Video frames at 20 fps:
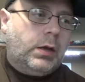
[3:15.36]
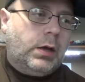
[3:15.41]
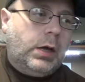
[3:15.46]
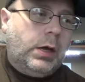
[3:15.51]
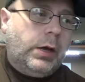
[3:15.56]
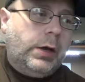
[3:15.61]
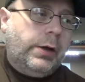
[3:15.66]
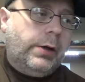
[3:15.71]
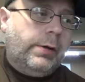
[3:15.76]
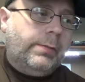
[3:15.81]

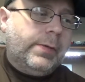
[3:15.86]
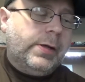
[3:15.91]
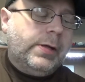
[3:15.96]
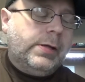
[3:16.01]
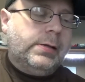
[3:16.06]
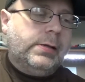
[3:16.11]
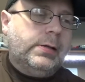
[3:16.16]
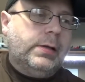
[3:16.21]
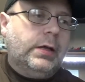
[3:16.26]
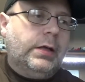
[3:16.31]

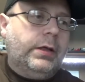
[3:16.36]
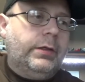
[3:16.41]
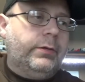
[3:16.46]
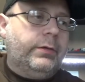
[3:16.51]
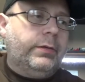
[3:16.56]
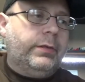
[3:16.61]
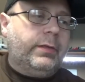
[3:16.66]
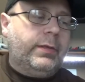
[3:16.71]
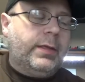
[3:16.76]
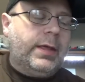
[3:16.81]

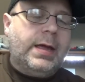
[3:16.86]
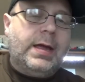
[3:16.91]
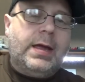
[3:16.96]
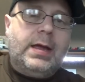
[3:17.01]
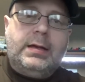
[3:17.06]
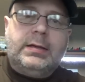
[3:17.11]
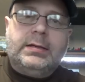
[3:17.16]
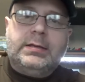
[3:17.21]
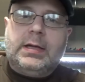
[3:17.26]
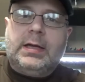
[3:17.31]
other than
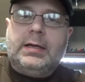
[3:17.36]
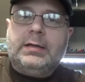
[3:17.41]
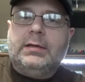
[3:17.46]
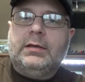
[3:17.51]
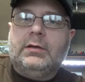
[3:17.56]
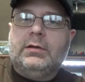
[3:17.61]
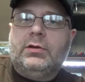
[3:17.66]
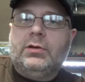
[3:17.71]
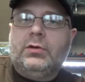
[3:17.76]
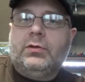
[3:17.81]
that, I
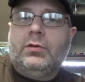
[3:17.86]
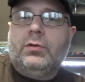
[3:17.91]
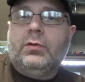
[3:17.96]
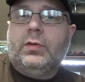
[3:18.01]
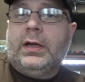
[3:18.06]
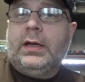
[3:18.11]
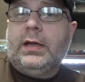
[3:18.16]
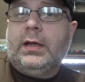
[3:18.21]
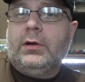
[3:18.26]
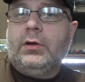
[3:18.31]
did
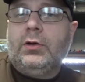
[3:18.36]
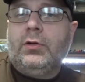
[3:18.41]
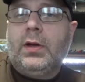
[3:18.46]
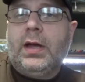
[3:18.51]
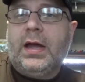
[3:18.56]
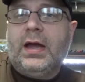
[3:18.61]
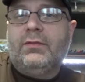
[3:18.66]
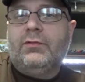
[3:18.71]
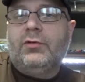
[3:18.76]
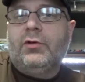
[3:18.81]
do a new
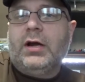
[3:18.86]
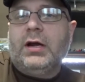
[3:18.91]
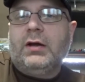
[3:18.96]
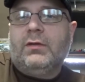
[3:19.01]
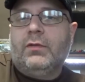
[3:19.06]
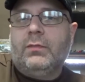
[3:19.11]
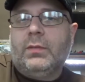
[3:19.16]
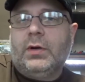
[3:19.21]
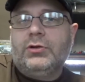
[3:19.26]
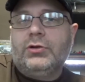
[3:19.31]

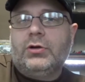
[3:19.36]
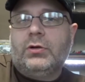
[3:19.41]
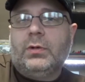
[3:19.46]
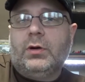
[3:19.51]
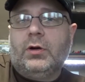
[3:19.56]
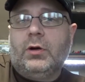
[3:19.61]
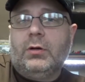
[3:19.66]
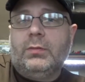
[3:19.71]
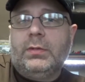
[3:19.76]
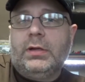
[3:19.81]
half-track for my
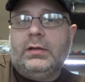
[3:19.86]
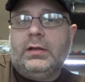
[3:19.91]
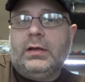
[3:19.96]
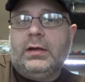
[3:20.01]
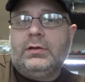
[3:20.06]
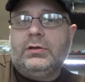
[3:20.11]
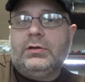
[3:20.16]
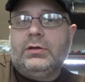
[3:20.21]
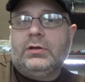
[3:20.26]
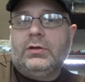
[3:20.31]
German Army that
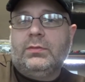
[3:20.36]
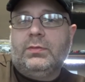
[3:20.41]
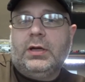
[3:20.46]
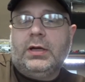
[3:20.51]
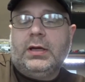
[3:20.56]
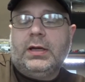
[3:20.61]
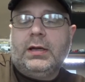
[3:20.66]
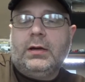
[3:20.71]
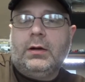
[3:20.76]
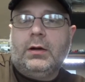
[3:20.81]
I took to
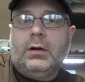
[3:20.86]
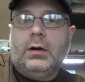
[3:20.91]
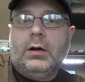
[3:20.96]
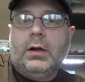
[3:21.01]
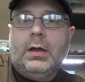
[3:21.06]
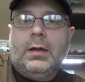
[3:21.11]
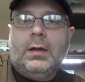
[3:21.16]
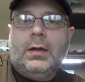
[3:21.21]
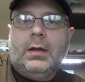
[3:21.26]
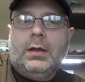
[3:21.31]
Bugeater,
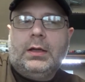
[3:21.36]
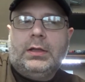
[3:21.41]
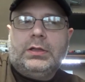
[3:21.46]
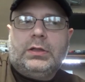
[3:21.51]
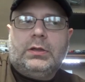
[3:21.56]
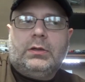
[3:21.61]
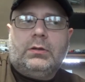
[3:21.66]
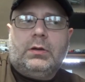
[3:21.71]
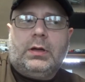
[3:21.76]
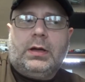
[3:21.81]

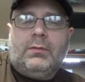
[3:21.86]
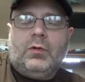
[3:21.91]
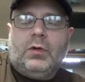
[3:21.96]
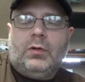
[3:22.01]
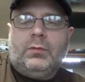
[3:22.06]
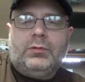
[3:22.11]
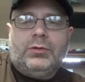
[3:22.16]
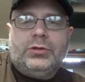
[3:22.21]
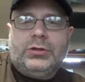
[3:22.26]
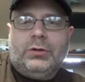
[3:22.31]
so I
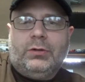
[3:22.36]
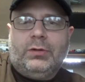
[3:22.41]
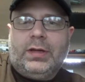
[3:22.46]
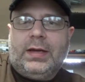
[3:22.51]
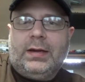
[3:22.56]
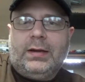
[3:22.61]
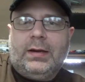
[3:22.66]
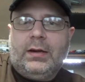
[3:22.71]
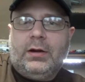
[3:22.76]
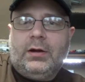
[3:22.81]
won't show
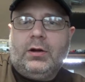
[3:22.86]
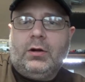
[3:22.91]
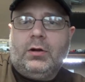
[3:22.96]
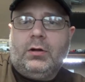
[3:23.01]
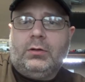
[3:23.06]
that here.